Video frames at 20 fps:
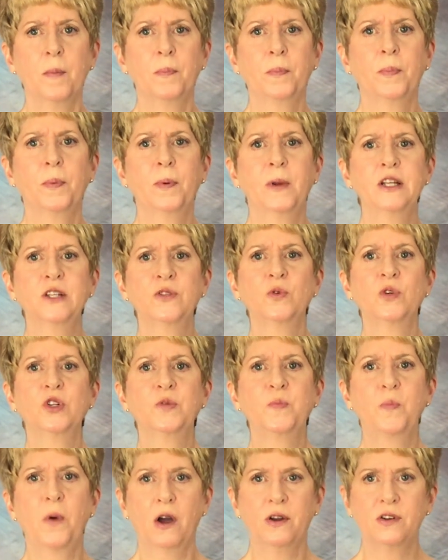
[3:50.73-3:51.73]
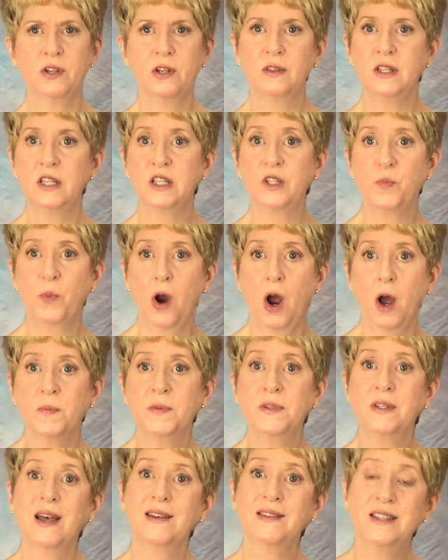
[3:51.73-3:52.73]
Please respond to these
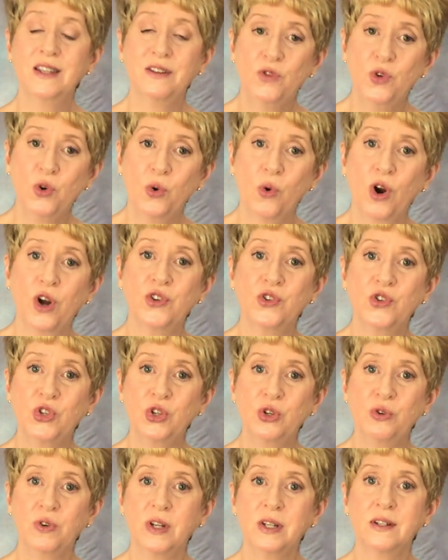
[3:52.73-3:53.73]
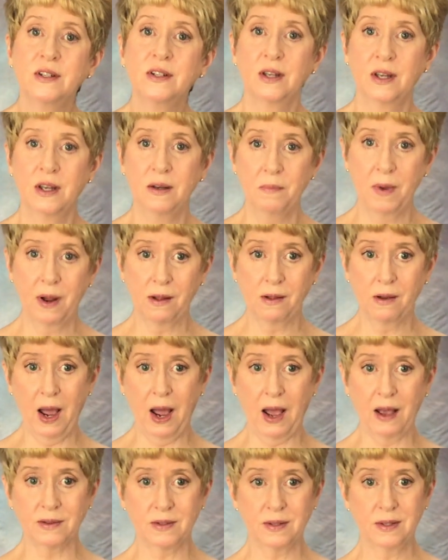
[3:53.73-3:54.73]
prompts as if you were a student in my
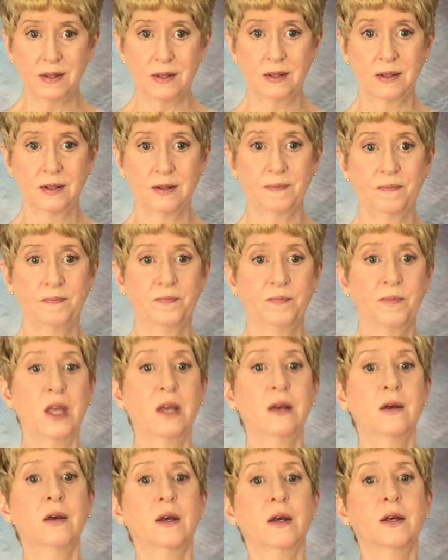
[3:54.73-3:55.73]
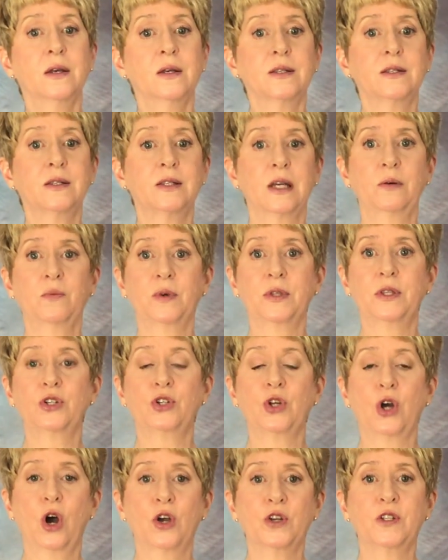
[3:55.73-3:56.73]
class. Sit with a
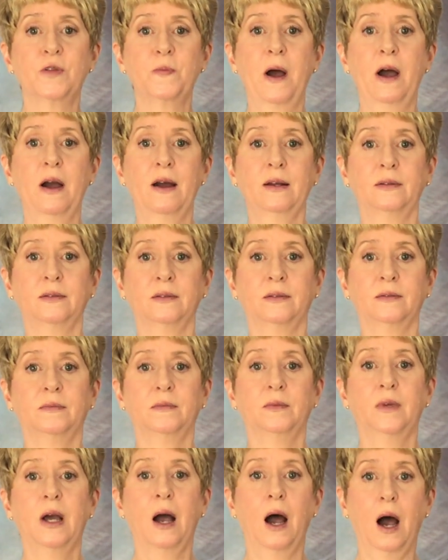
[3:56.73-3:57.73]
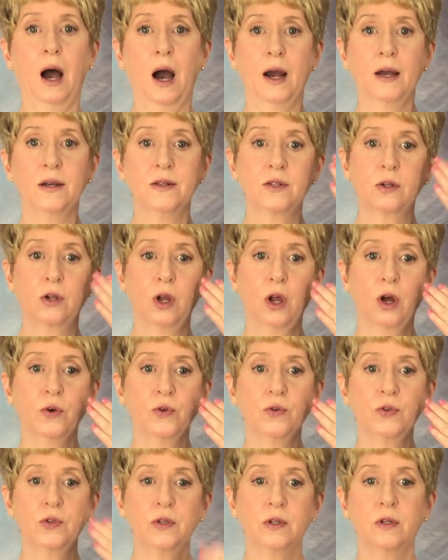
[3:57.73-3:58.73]
tall spine, eyes
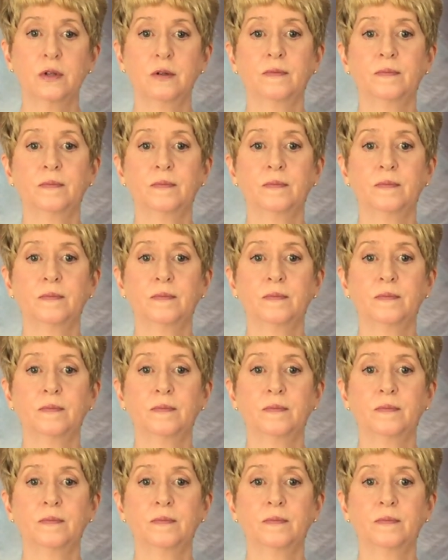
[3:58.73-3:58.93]
closed.